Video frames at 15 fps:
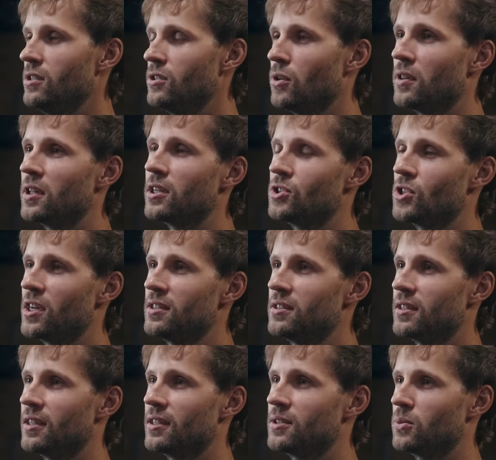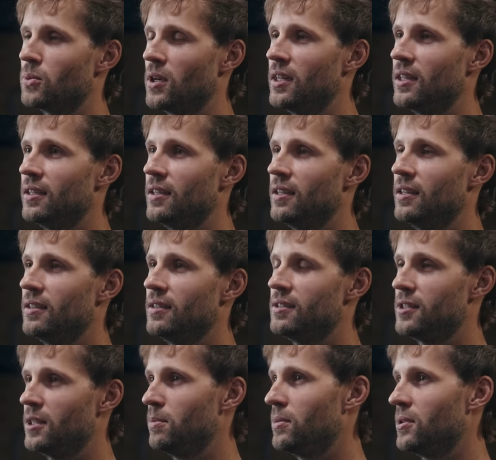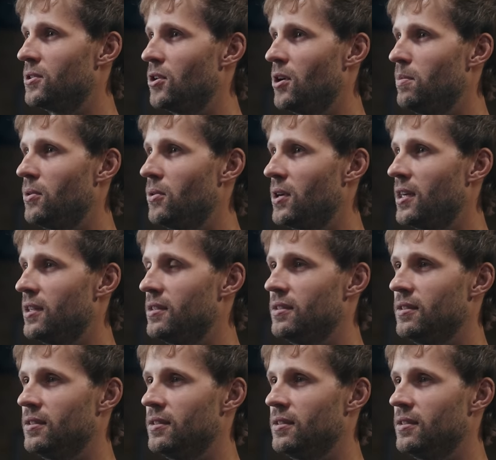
So the adjuster is really simple to operate.